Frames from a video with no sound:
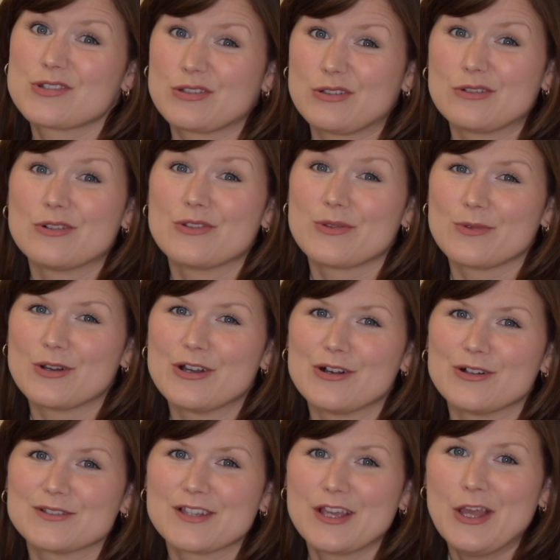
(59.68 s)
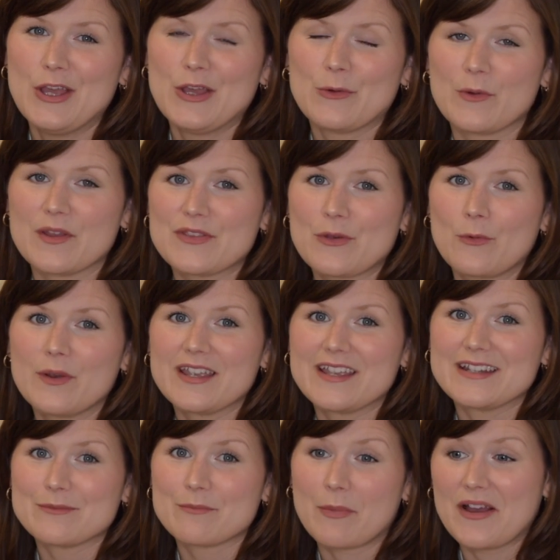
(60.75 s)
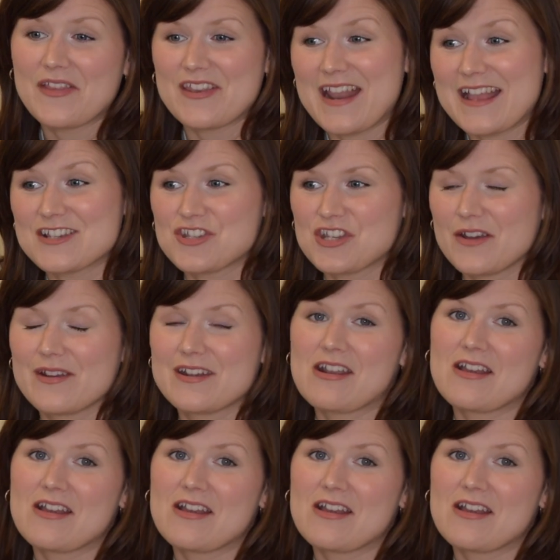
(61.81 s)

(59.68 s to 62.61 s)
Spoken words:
tour the world with Queen, by the next year in